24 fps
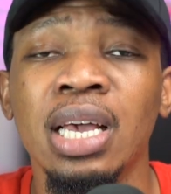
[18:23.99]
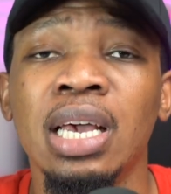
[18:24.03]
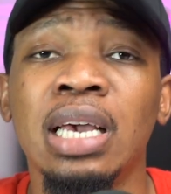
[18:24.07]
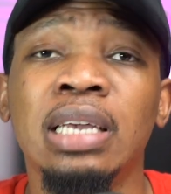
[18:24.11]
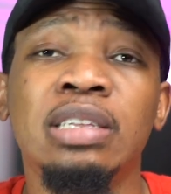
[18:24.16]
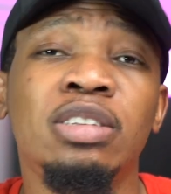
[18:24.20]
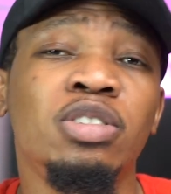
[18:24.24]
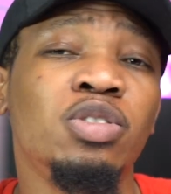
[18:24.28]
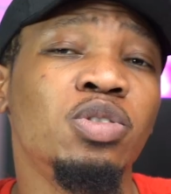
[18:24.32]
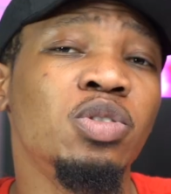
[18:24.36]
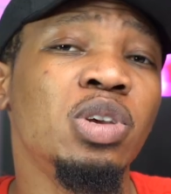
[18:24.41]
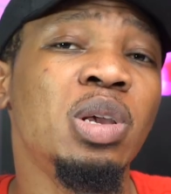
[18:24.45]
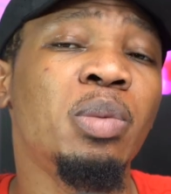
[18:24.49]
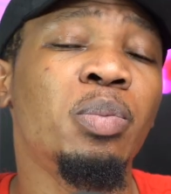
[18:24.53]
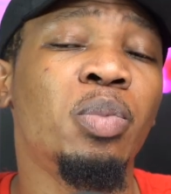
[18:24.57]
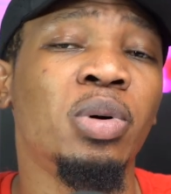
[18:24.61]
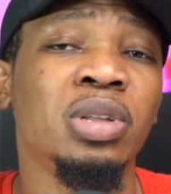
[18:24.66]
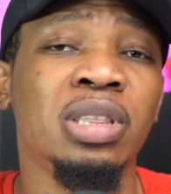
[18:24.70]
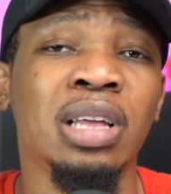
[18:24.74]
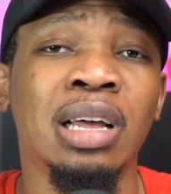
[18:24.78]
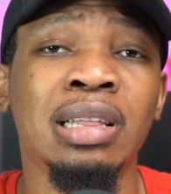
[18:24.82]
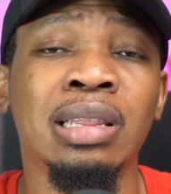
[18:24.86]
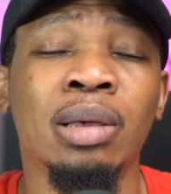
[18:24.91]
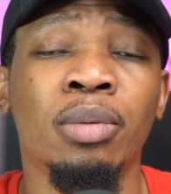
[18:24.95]
it is so
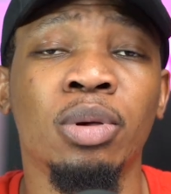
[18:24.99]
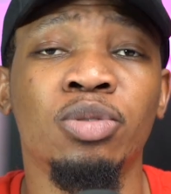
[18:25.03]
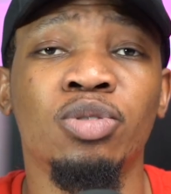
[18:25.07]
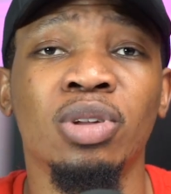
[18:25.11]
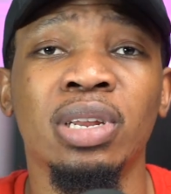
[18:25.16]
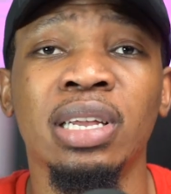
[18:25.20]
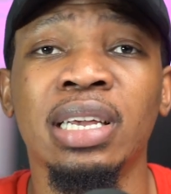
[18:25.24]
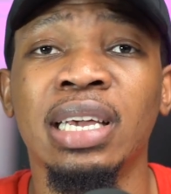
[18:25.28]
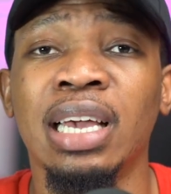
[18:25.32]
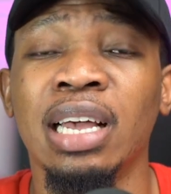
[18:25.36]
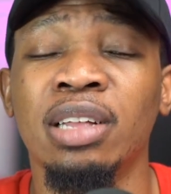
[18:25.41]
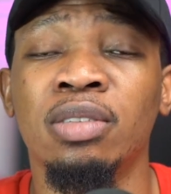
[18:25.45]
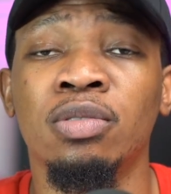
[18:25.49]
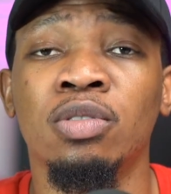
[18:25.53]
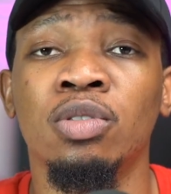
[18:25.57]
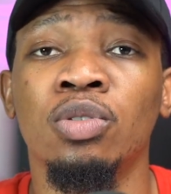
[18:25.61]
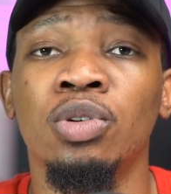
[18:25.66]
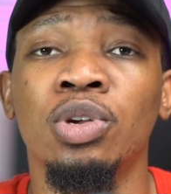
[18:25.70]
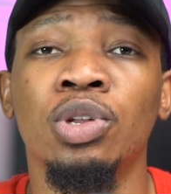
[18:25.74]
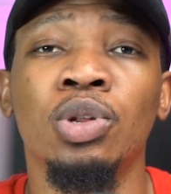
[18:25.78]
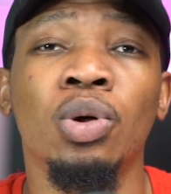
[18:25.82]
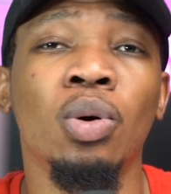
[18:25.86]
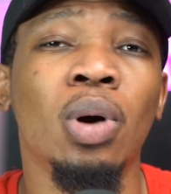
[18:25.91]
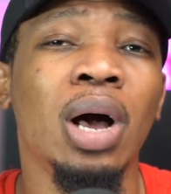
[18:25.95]
important that we actually get to,
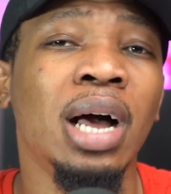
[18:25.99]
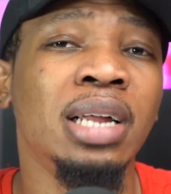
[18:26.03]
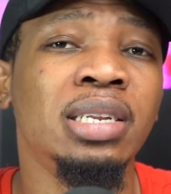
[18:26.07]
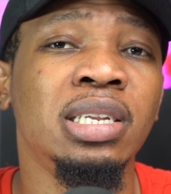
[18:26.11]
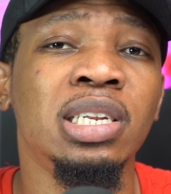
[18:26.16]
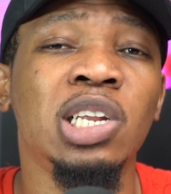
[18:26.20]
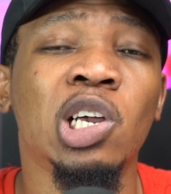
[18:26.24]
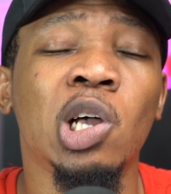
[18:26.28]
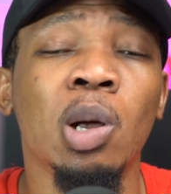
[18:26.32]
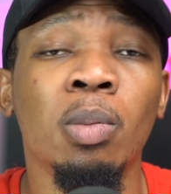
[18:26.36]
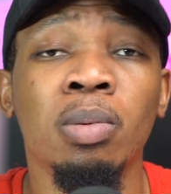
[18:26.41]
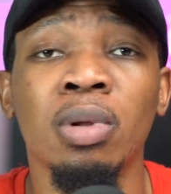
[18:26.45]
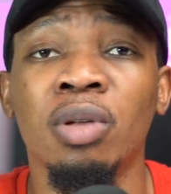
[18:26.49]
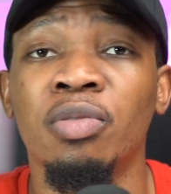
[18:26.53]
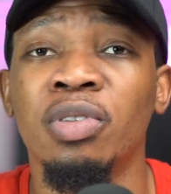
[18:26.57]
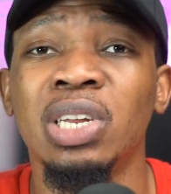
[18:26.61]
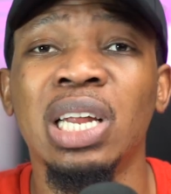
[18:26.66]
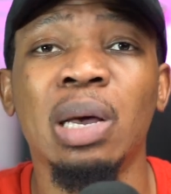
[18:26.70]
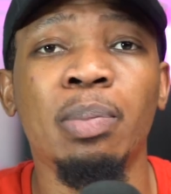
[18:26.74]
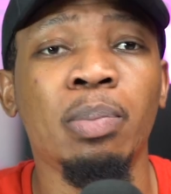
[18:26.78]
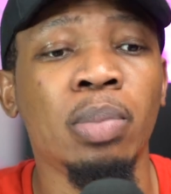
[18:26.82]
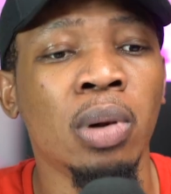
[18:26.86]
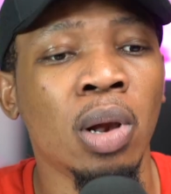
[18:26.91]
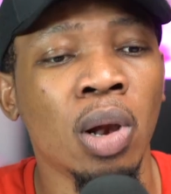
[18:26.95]
you know, add in a couple of
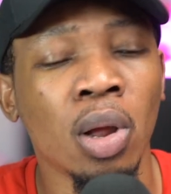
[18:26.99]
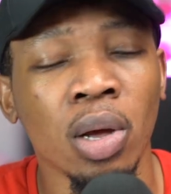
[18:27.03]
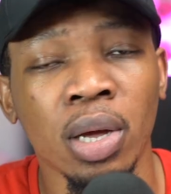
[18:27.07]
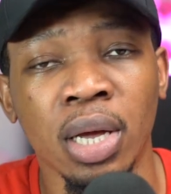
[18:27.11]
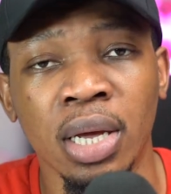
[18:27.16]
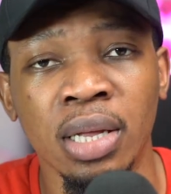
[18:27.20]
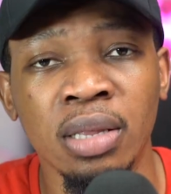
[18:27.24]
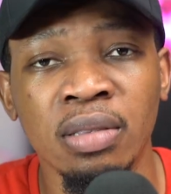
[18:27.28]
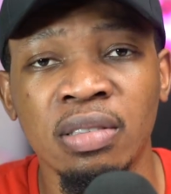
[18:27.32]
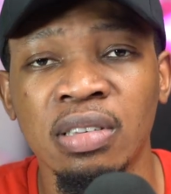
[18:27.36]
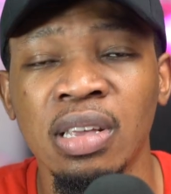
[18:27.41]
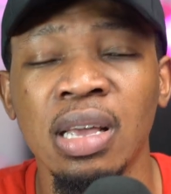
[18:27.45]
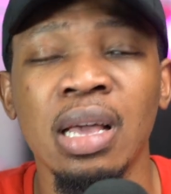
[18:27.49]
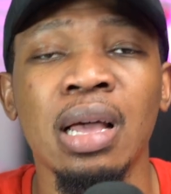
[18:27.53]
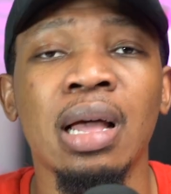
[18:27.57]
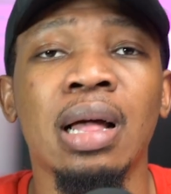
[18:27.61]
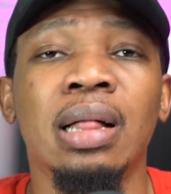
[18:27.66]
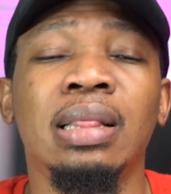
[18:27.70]
other plugins